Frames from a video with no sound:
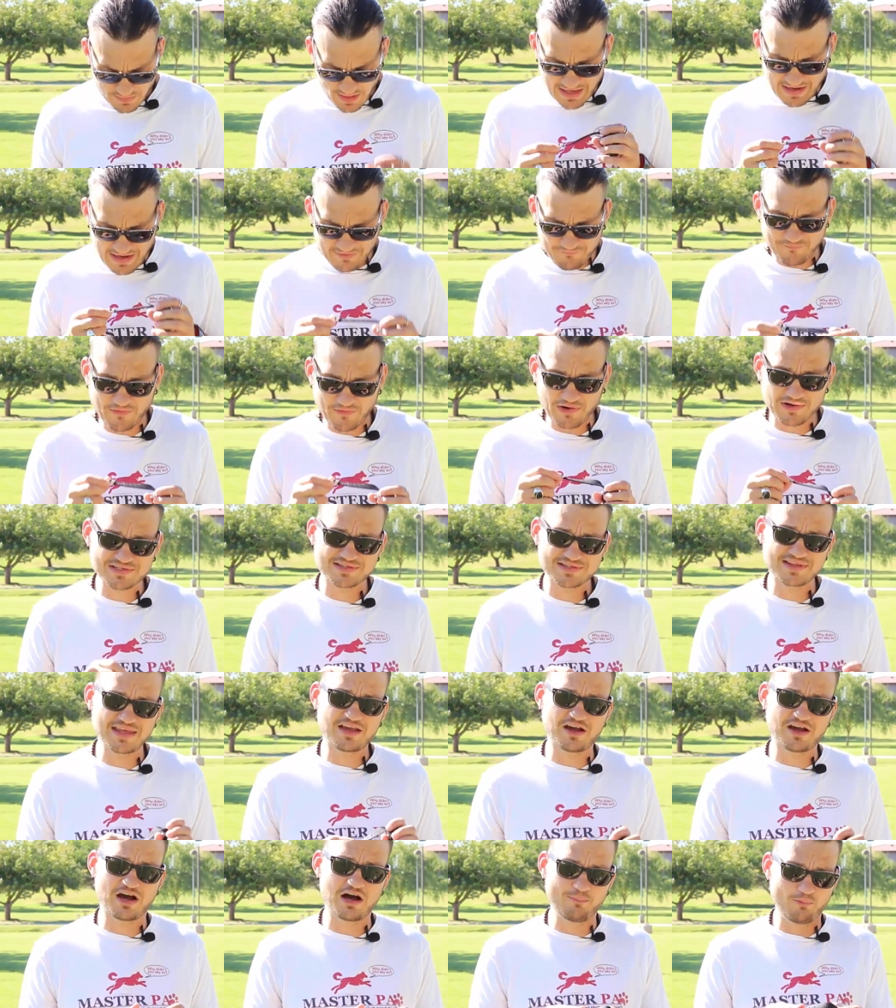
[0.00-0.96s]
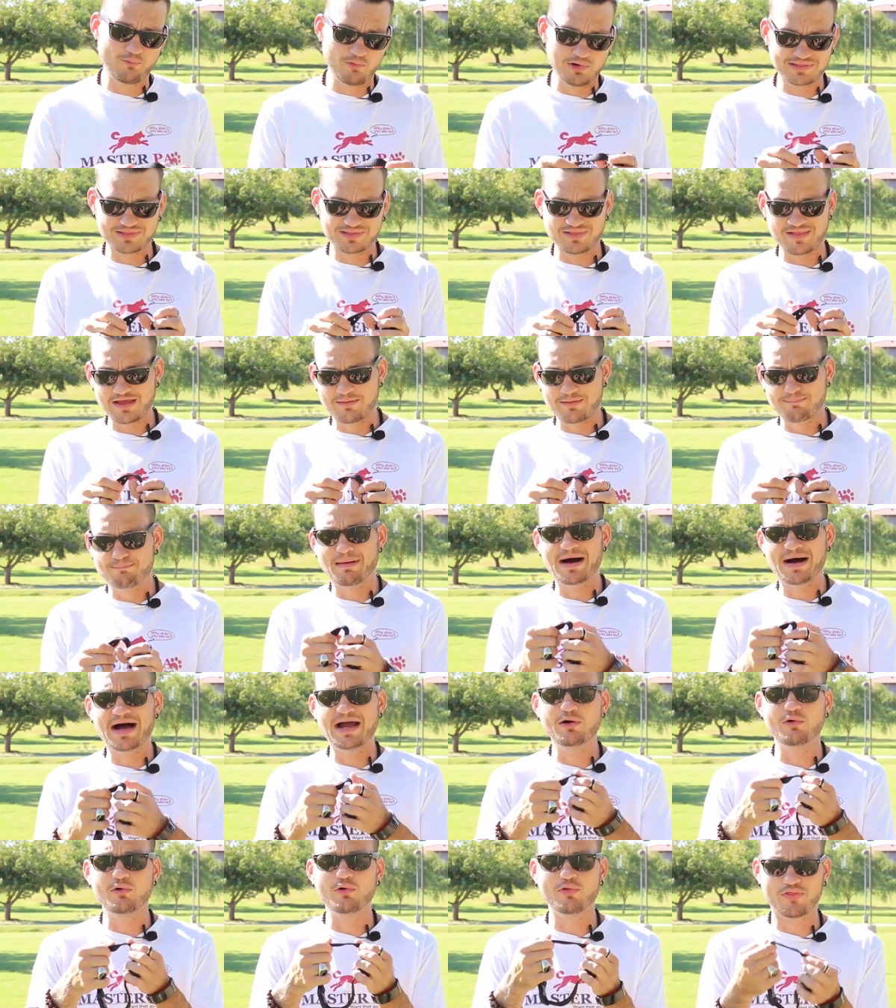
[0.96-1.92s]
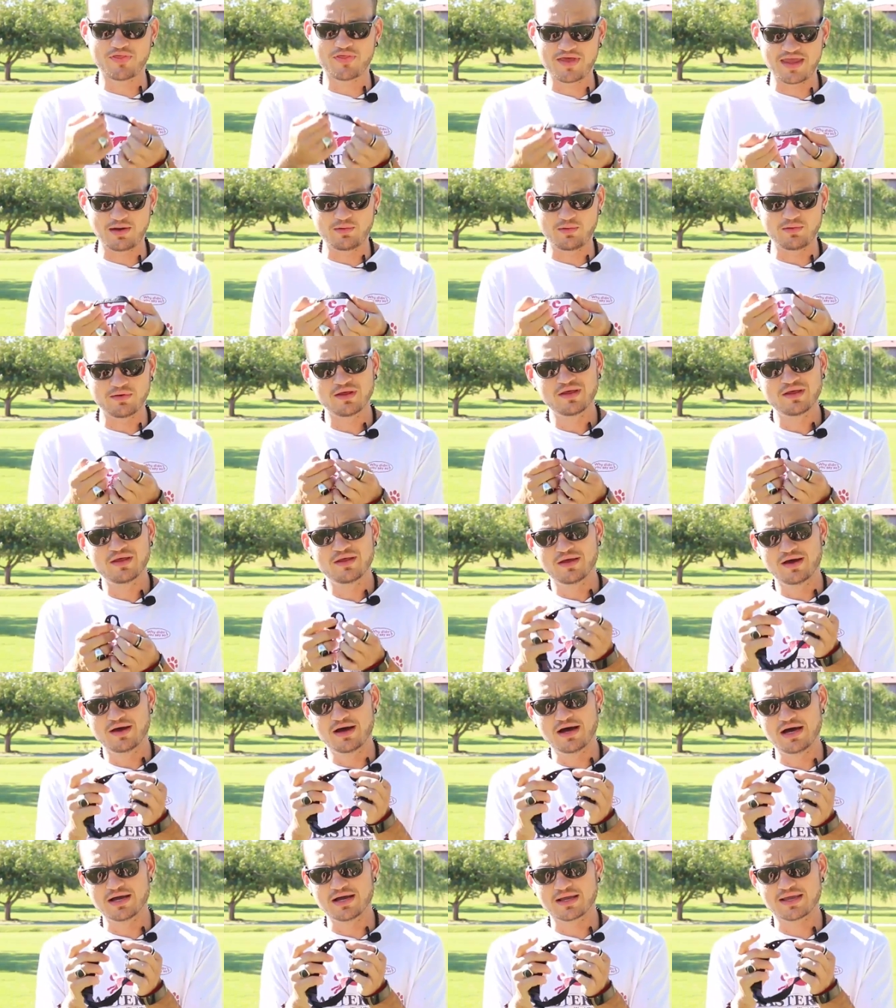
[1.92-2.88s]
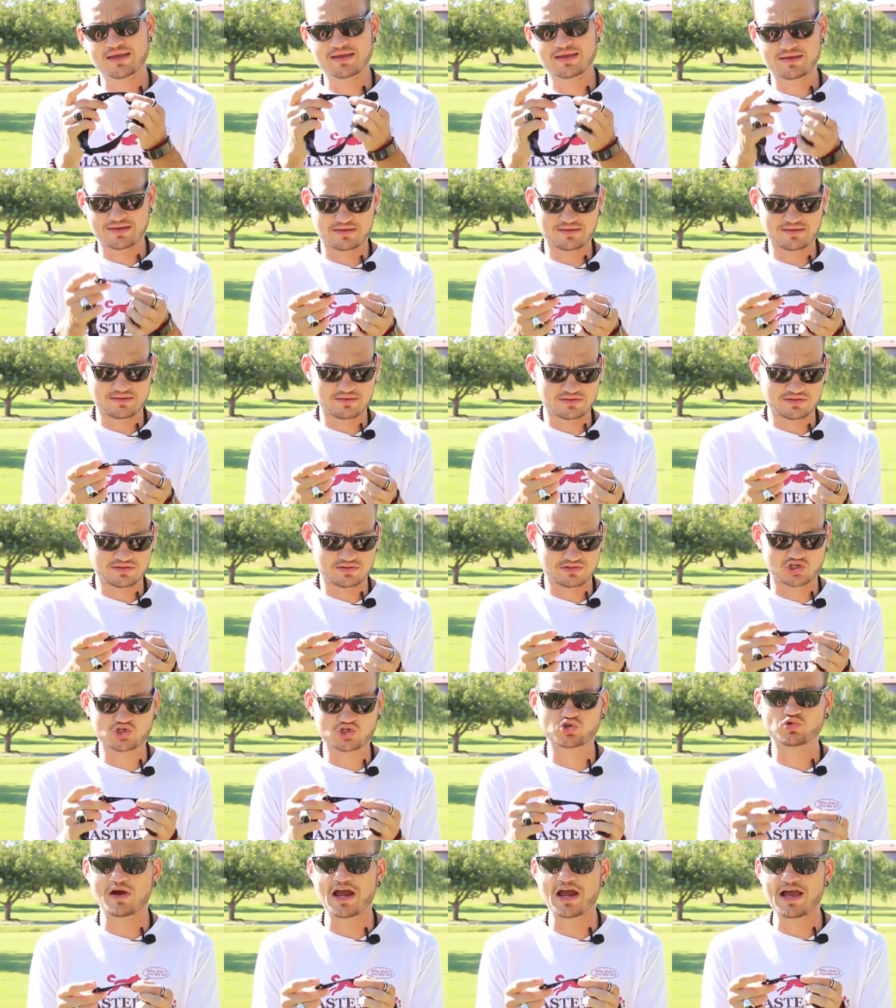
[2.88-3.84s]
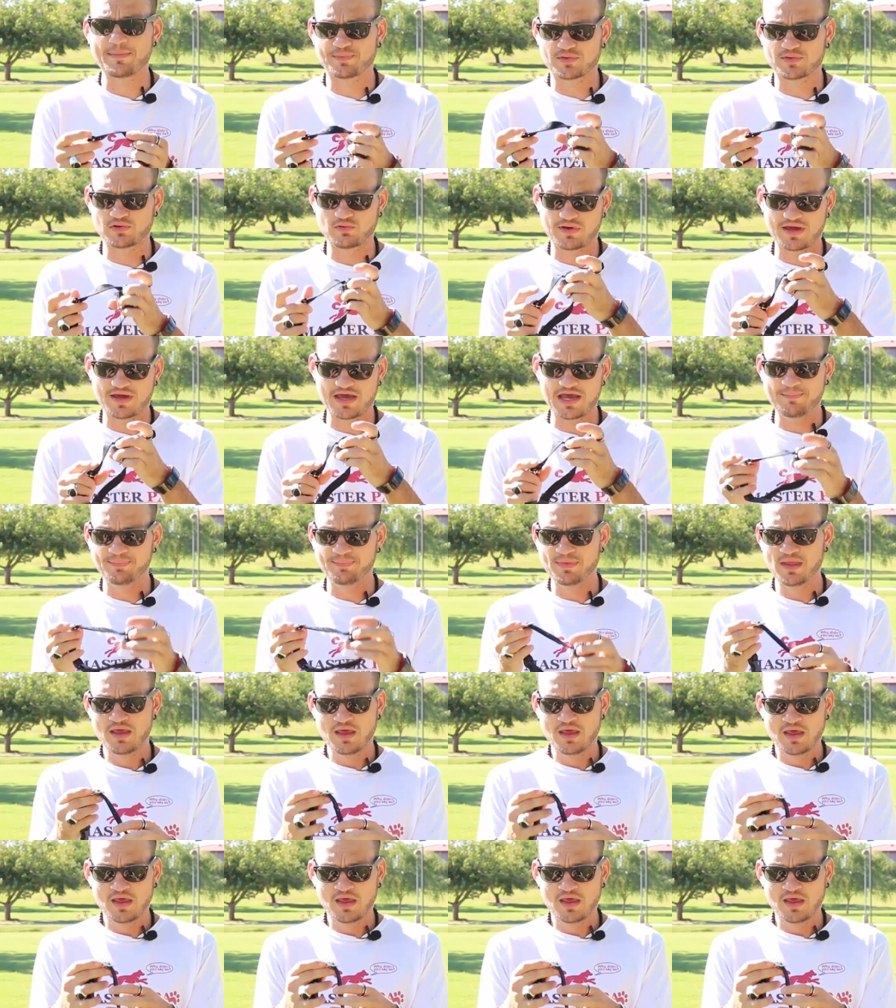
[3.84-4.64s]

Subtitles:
at first they come with like biothane straps, okay?